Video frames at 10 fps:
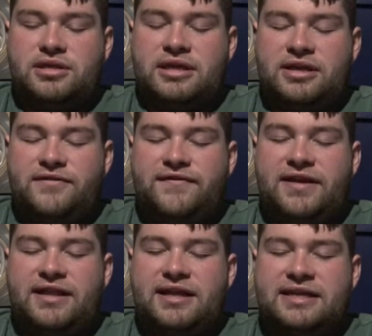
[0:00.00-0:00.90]
Can you
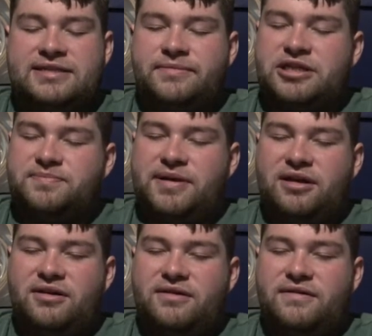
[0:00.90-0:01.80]
feel it as a much
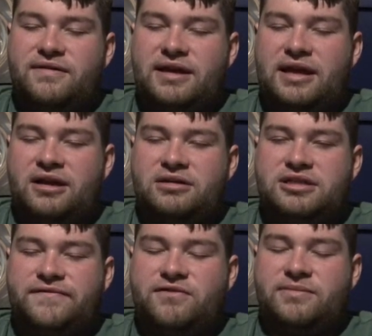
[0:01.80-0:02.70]
bigger
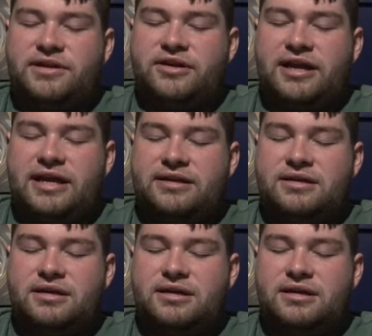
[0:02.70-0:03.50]
energy form in your hand?